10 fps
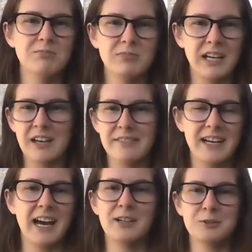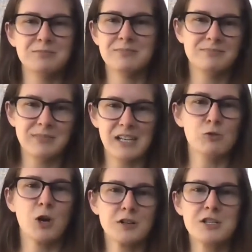Again, like I don't eat
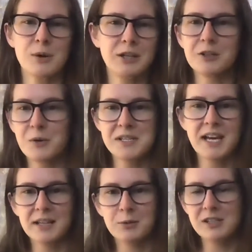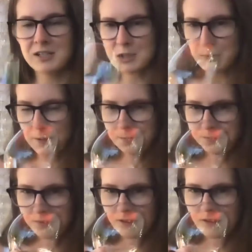rocks, so I don't know exactly what it is, but
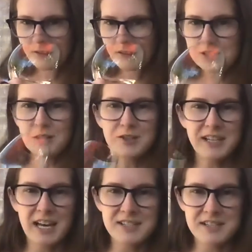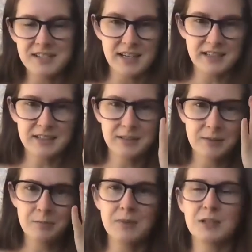it certainly has this like
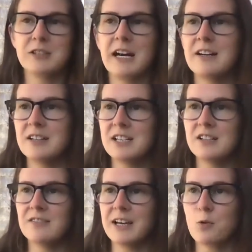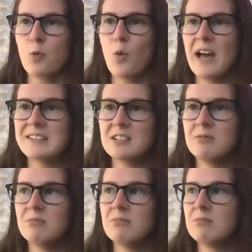minerality of like wet
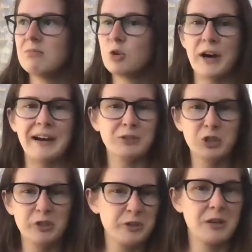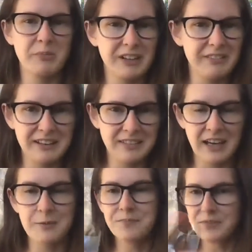gravel or something like
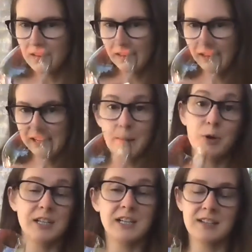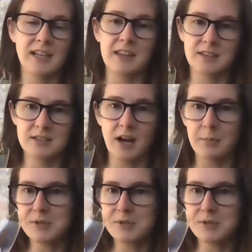that. And I'm only getting that at the top.